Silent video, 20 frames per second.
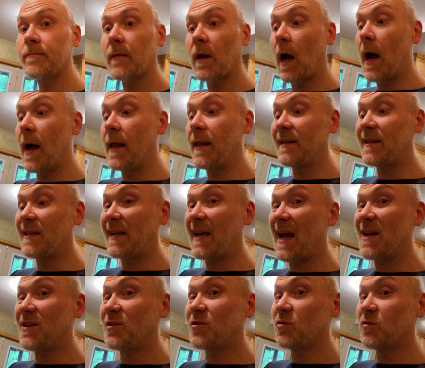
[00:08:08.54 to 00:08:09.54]
I like the
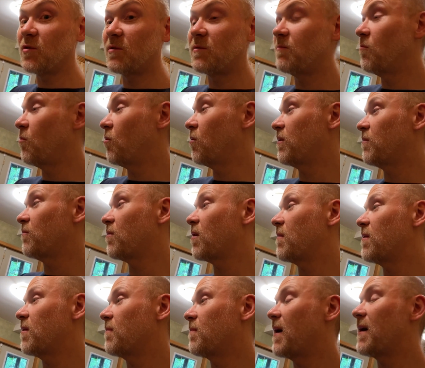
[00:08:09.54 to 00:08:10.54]
cashews more than probably
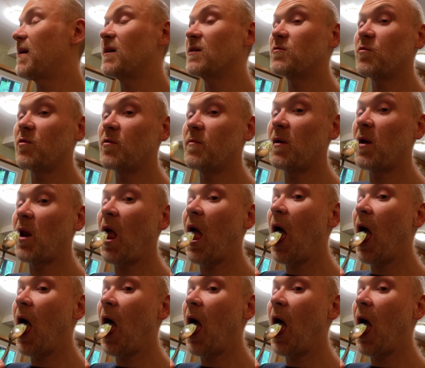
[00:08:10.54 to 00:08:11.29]
the pine nuts would have been.